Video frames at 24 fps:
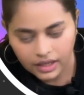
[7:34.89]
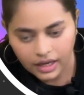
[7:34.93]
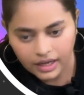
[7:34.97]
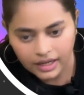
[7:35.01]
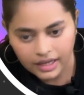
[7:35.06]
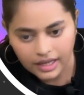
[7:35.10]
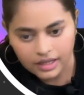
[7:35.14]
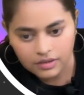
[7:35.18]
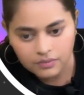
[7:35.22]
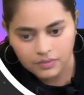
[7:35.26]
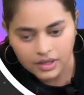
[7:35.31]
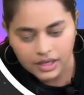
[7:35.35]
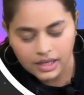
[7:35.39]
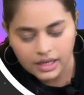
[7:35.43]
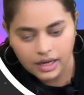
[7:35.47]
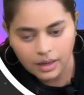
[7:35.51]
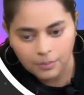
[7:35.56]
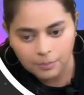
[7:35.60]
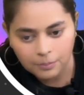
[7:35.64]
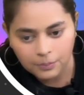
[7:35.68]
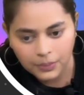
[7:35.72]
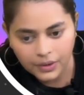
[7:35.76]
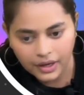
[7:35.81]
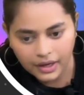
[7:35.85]
Again we'll
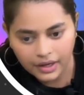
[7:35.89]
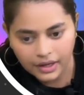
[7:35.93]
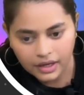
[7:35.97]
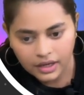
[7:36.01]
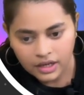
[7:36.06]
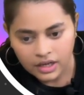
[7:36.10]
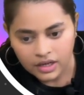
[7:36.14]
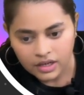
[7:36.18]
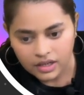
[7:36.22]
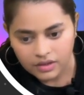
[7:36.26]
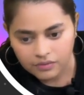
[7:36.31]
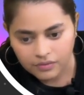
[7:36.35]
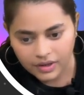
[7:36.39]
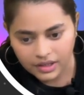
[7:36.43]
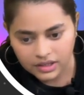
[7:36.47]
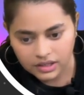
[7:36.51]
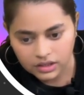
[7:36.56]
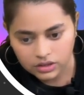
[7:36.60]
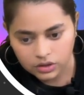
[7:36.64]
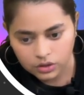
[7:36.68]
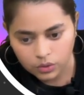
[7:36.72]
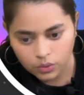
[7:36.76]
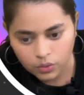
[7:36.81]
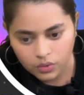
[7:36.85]
compare whether
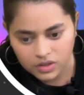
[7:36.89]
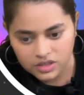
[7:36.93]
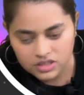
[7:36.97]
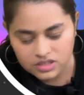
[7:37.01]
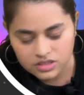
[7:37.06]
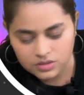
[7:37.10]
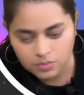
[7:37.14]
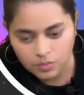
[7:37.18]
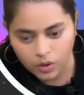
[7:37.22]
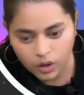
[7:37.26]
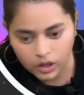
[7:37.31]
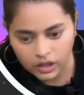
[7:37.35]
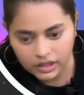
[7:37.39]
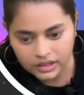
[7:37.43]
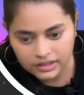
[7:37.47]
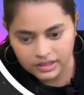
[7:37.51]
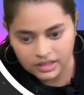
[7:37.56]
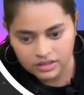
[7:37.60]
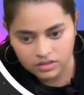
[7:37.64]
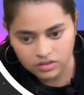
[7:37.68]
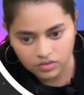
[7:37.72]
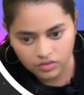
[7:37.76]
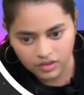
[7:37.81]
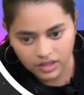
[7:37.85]
2 is smaller
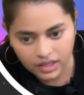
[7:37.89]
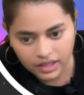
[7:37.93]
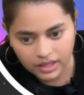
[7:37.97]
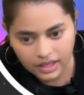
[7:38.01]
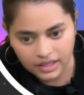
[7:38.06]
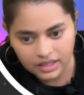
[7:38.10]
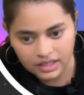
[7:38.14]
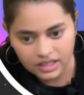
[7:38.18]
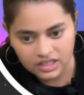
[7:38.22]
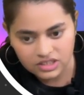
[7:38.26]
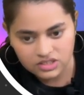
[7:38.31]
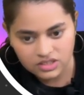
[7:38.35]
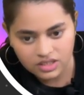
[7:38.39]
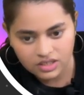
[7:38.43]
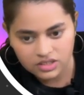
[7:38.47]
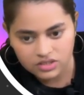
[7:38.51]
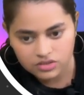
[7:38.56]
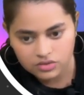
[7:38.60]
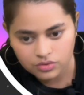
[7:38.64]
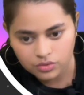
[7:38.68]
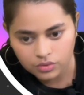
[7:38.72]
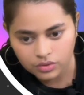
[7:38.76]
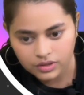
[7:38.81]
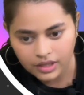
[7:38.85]
than 3. Condition is
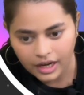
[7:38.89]
true.